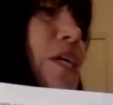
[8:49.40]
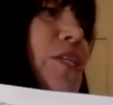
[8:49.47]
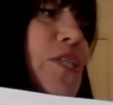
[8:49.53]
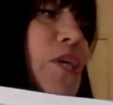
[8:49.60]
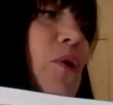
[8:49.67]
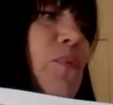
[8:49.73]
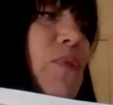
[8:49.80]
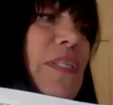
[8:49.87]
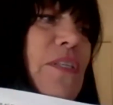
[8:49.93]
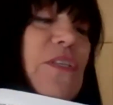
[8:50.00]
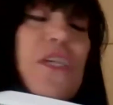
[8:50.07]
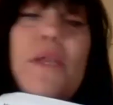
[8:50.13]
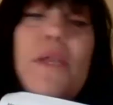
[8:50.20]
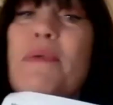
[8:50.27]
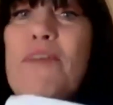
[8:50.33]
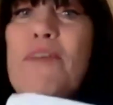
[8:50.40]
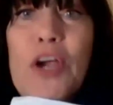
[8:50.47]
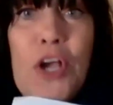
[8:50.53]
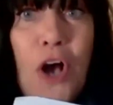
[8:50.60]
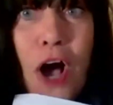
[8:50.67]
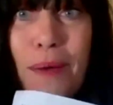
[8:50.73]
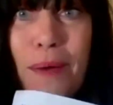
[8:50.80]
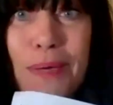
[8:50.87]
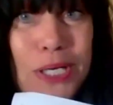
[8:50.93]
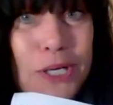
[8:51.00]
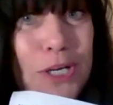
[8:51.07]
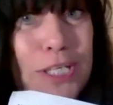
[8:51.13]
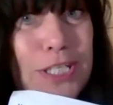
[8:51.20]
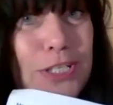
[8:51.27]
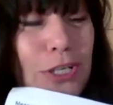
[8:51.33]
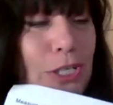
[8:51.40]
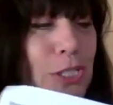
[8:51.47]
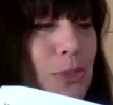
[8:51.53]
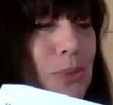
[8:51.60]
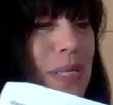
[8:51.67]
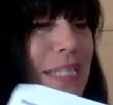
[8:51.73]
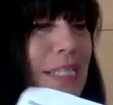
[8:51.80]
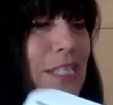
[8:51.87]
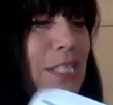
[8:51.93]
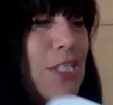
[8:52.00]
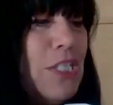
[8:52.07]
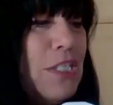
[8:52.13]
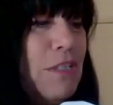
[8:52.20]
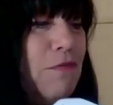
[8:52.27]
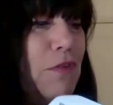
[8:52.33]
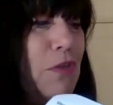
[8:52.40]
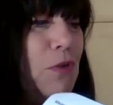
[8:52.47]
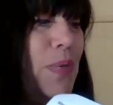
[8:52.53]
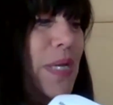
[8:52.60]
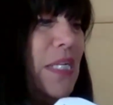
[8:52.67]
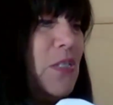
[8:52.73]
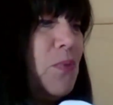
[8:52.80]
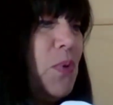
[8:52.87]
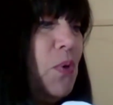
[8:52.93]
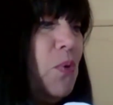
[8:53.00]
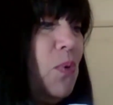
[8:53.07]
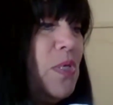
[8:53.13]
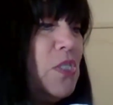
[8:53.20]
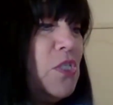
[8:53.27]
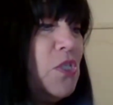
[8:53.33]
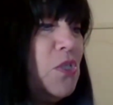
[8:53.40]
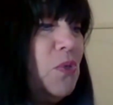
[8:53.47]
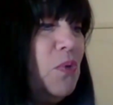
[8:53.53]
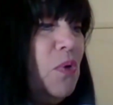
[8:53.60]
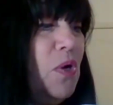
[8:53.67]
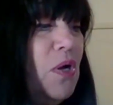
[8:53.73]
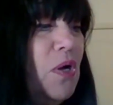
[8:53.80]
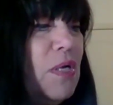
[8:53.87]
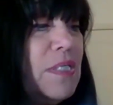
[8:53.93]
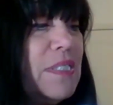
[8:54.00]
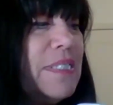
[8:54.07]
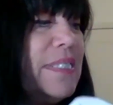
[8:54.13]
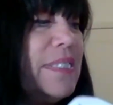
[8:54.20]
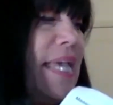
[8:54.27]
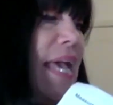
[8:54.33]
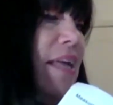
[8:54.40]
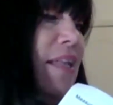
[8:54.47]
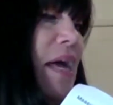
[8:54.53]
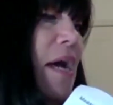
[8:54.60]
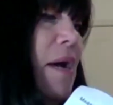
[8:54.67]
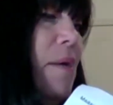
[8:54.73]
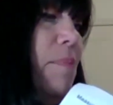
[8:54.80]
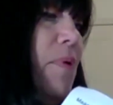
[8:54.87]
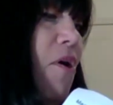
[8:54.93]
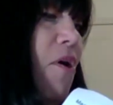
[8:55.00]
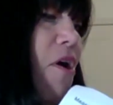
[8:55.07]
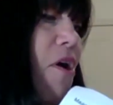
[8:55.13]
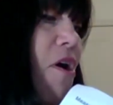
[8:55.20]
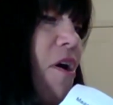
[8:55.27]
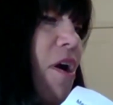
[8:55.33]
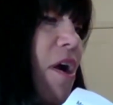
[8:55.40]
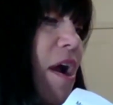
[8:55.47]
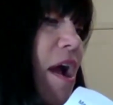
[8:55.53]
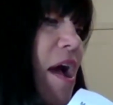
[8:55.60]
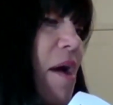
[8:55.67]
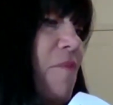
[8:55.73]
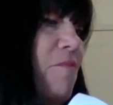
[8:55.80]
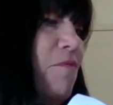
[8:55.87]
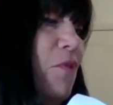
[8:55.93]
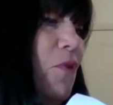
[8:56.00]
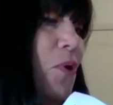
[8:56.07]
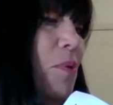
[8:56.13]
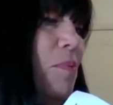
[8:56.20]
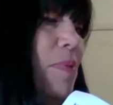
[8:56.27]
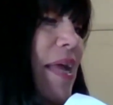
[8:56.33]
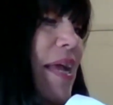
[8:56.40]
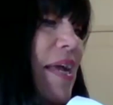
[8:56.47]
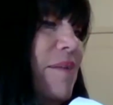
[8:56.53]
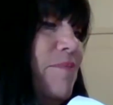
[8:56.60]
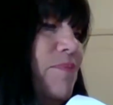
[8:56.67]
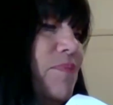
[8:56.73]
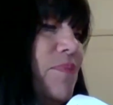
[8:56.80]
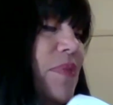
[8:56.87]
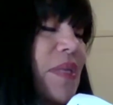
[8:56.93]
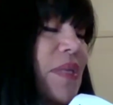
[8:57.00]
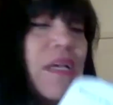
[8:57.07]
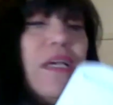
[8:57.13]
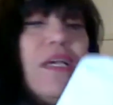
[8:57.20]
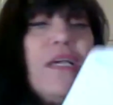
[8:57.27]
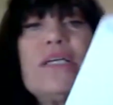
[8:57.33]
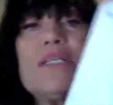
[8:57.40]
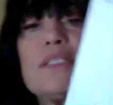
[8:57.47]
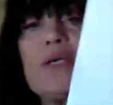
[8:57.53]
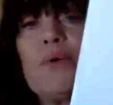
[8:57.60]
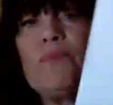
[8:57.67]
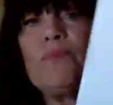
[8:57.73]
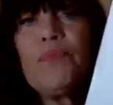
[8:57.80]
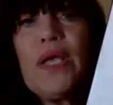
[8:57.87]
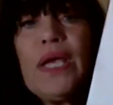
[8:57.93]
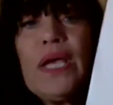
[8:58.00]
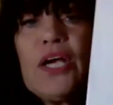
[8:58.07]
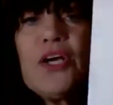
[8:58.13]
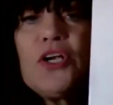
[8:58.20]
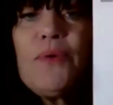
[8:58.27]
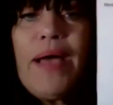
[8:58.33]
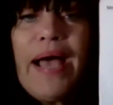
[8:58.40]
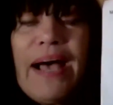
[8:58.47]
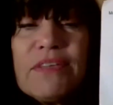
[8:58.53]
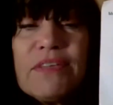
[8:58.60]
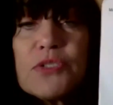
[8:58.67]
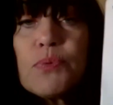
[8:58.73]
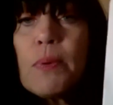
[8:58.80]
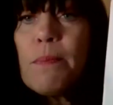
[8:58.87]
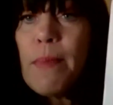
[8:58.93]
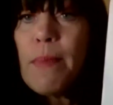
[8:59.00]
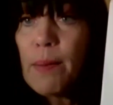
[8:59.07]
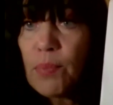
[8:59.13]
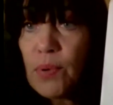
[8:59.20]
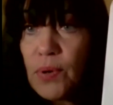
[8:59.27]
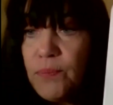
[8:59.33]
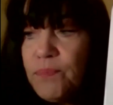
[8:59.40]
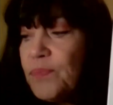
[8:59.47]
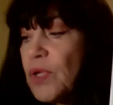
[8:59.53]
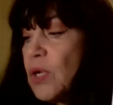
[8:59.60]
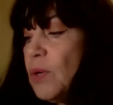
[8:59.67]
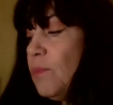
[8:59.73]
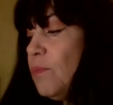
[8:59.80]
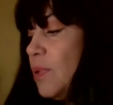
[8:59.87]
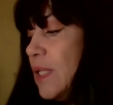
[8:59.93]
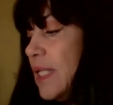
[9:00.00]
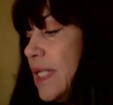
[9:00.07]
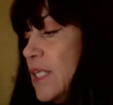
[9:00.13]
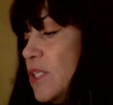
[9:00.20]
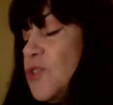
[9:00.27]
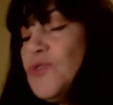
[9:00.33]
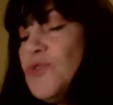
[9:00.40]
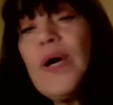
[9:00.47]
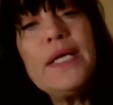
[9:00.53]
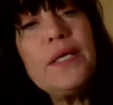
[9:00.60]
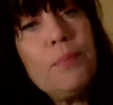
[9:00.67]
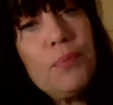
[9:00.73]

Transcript: So this is going to be very common. You're going to start doing this in just a few weeks. We're going to scale up our floor plan. So here you have this. Remember, please try to